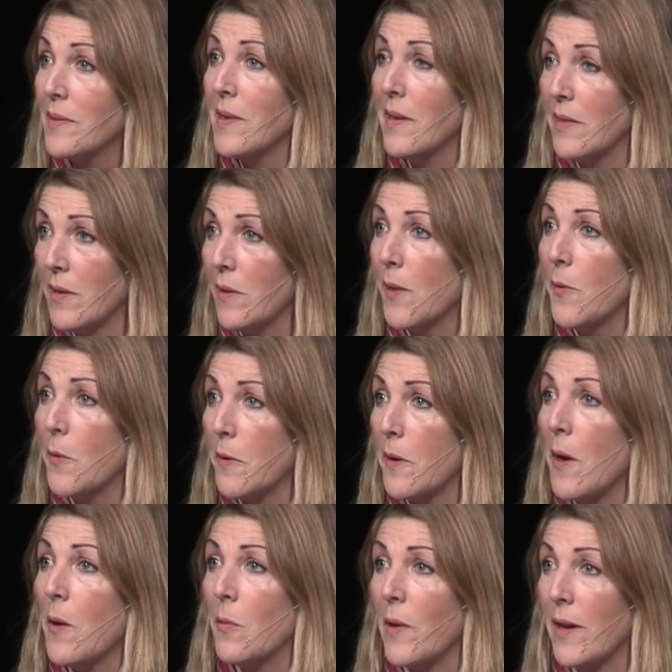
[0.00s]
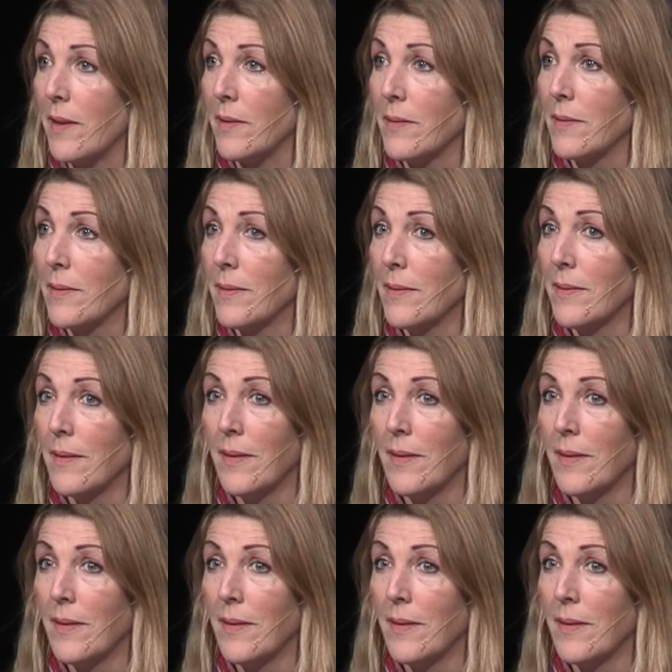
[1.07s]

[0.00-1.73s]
in the Lord always.